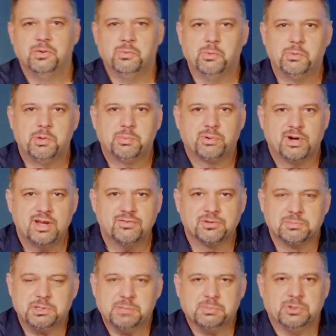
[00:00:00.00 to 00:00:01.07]
When we pray
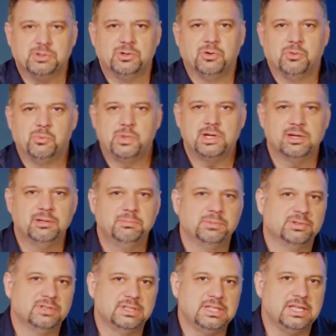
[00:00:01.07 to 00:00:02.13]
for people, we can
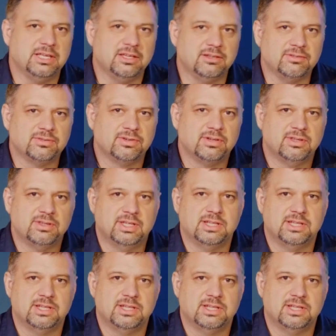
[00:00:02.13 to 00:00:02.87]
believe mm-hmm.